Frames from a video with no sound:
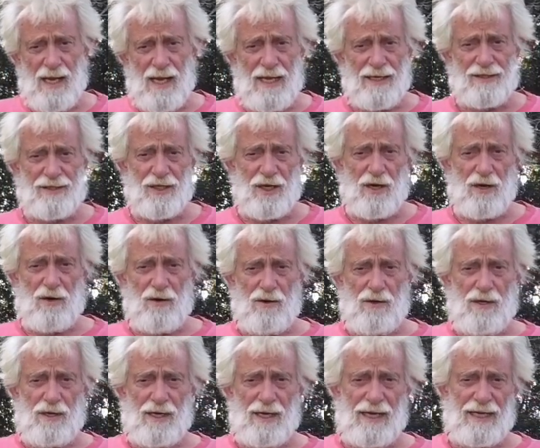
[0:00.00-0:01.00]
And so
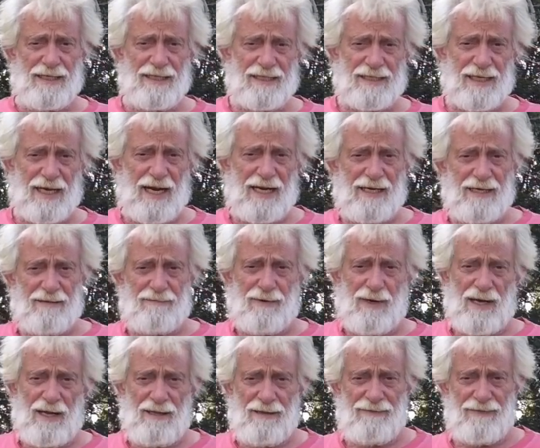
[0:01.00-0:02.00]
I decided,
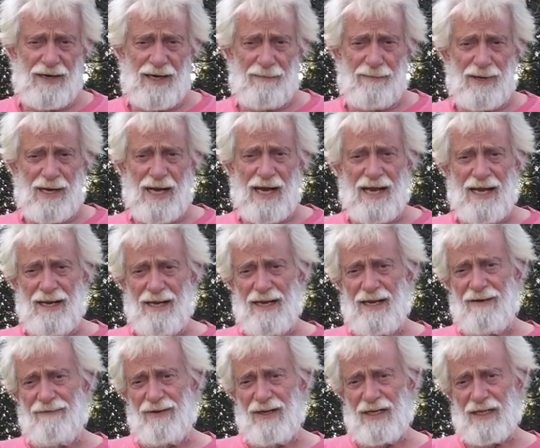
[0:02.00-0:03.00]
well, if I buy
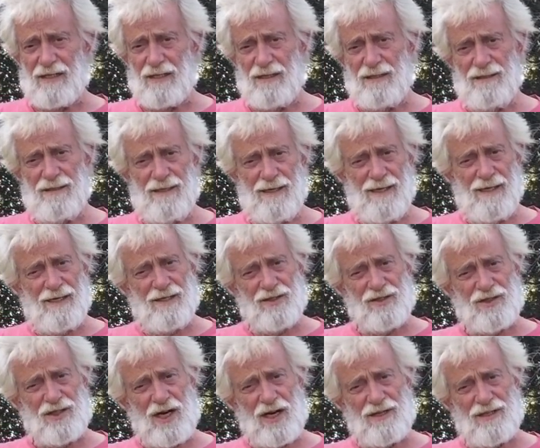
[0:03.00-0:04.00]
a vehicle,
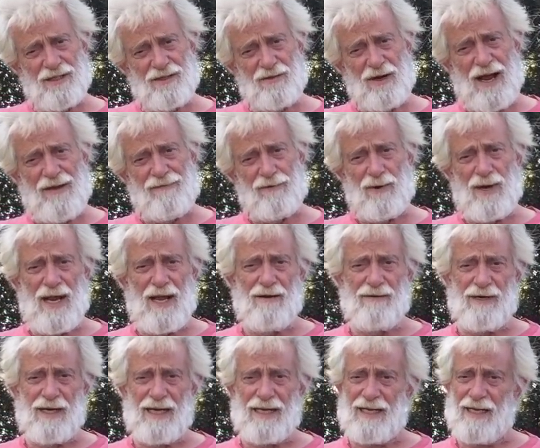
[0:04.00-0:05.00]
start to drive
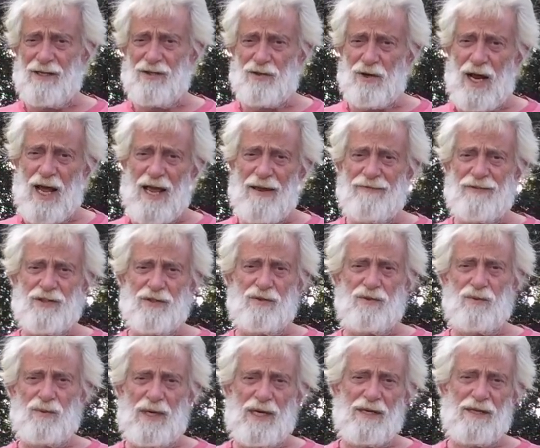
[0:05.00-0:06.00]
around, I can drive
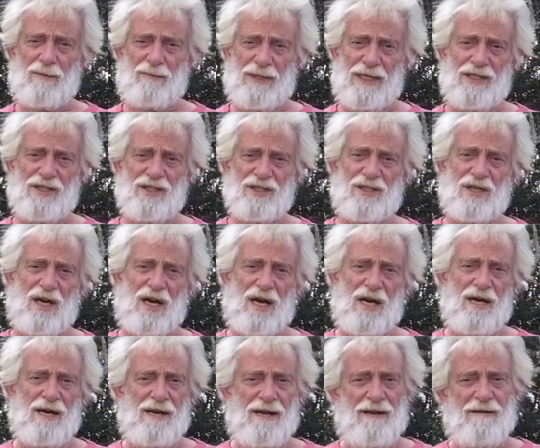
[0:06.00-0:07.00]
to where the beaches
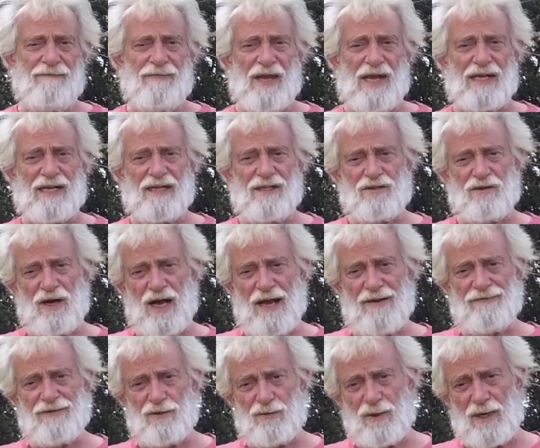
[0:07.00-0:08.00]
are. I can
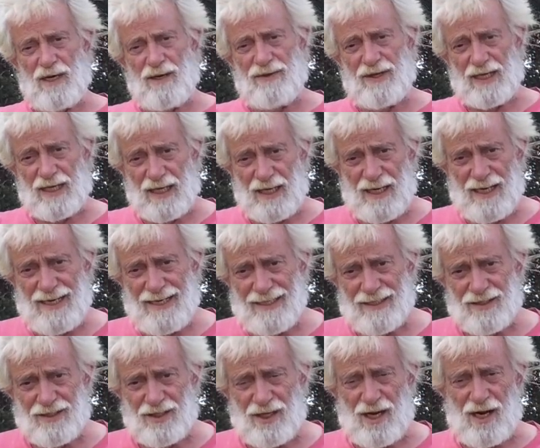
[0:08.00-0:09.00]
drive to where the
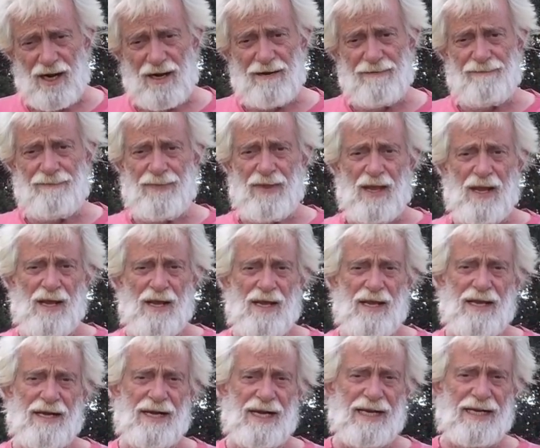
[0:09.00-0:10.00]
clients are.
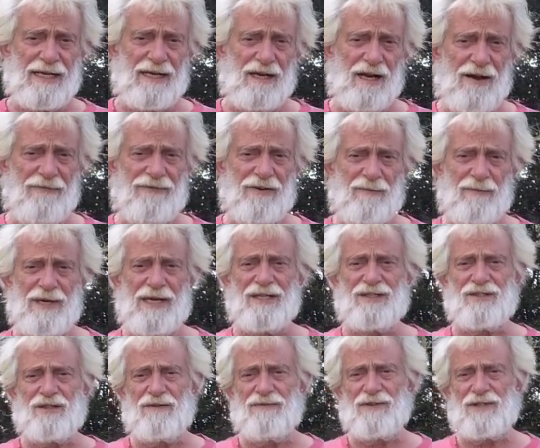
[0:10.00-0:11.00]
And I can offer my
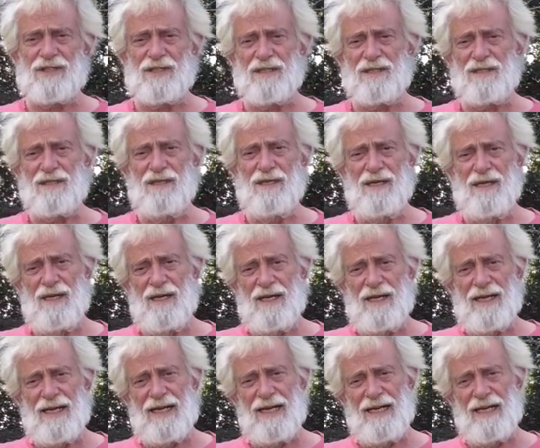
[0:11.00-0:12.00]
services
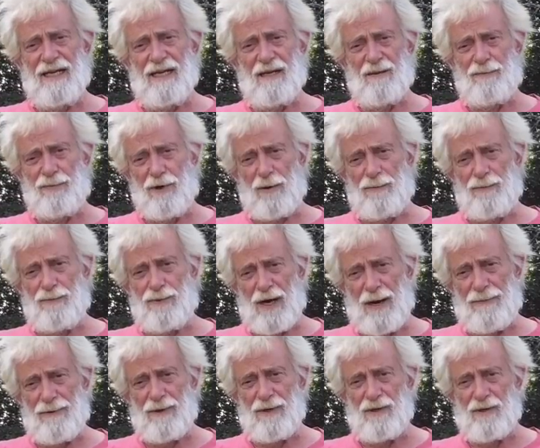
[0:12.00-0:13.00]
in the
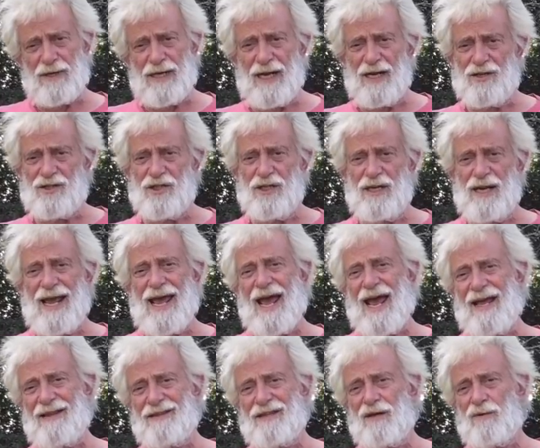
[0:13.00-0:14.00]
proper location
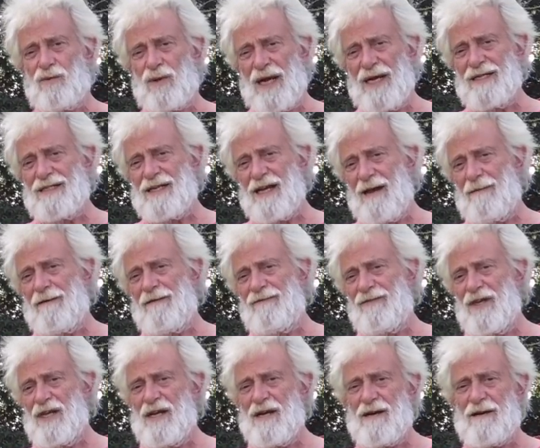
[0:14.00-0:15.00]
at the right time
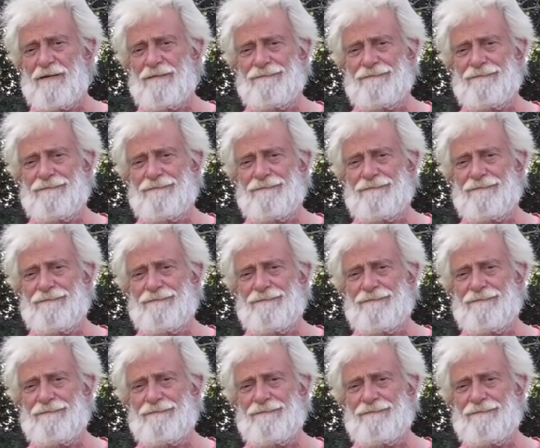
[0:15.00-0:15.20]
of year.